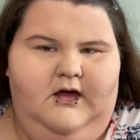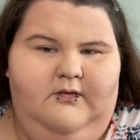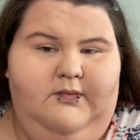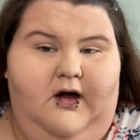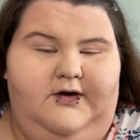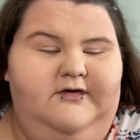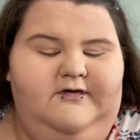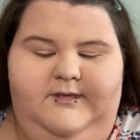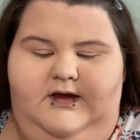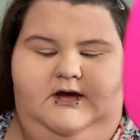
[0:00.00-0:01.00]
powder from
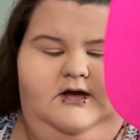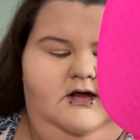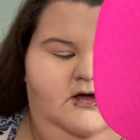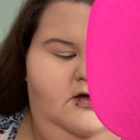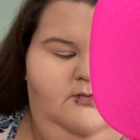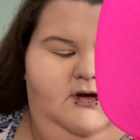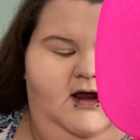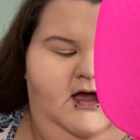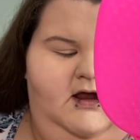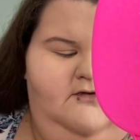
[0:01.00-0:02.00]
here, but I
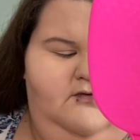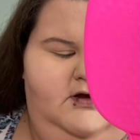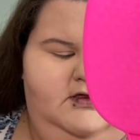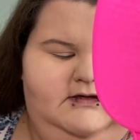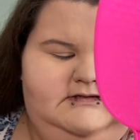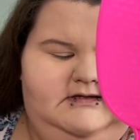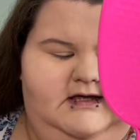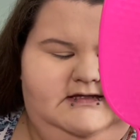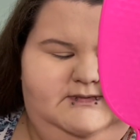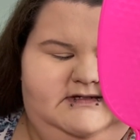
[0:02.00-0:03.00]
kind of want to just, I
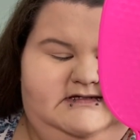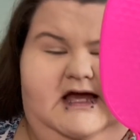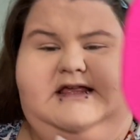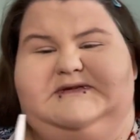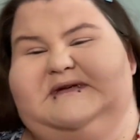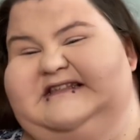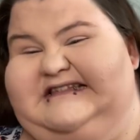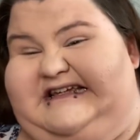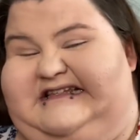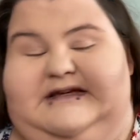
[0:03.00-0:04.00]
just want to, I just want to
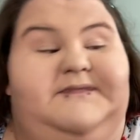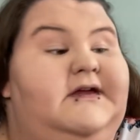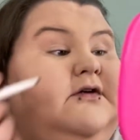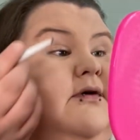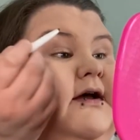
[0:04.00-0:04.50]
see something quick.